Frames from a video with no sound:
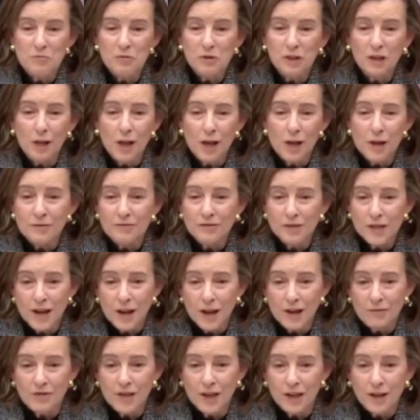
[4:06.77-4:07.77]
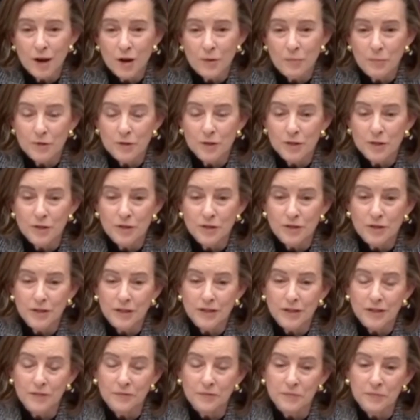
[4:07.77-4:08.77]
We would love to have that
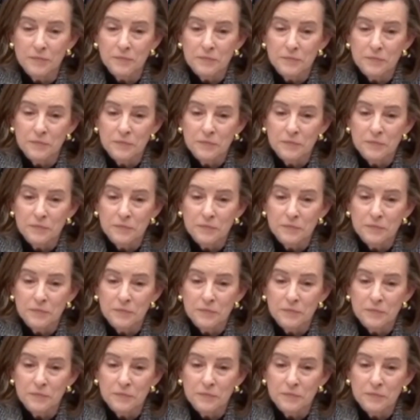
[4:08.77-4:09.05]
opportunity.